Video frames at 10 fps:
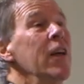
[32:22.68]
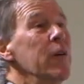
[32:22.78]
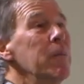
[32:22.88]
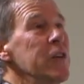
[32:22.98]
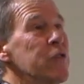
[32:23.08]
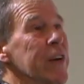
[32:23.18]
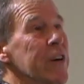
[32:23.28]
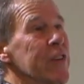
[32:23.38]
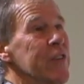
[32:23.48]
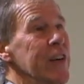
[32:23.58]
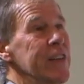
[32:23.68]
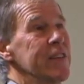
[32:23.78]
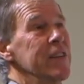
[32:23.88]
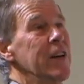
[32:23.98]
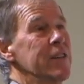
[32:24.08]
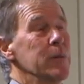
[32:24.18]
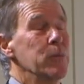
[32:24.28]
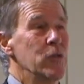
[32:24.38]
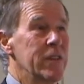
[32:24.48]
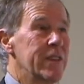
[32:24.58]
The most rigorous science now
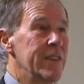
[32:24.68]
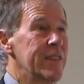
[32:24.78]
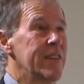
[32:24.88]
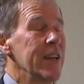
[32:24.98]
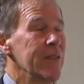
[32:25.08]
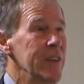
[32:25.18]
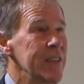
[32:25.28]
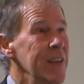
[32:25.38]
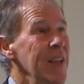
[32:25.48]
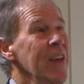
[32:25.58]
supports this statement.